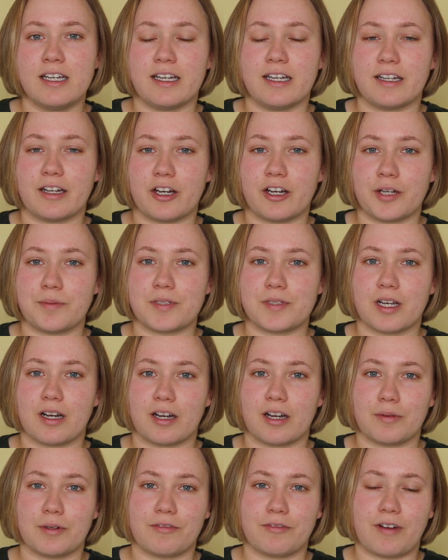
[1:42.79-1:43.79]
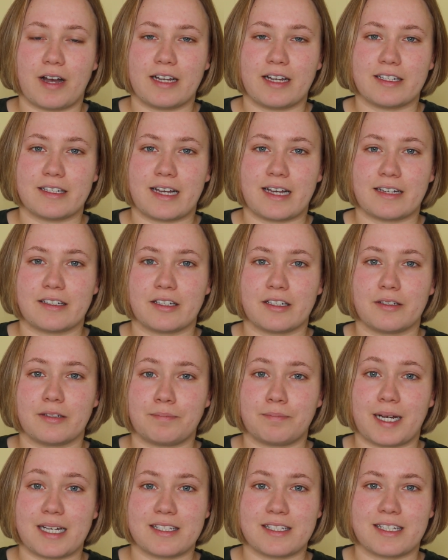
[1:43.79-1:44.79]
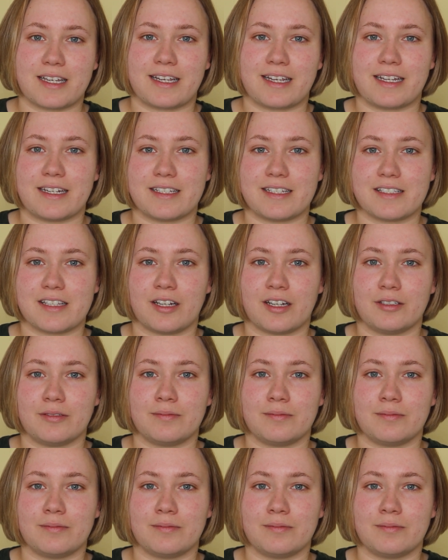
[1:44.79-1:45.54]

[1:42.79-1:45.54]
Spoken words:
in the hopes that I would find an adder basking in the sun.